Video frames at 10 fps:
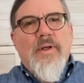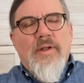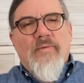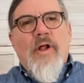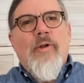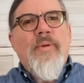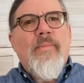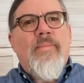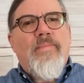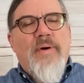
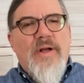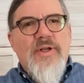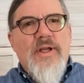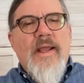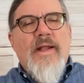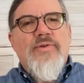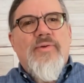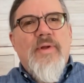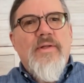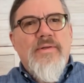developing prostate cancer in
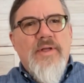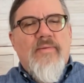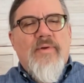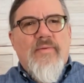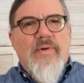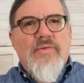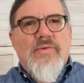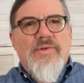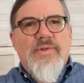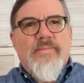that set of individuals.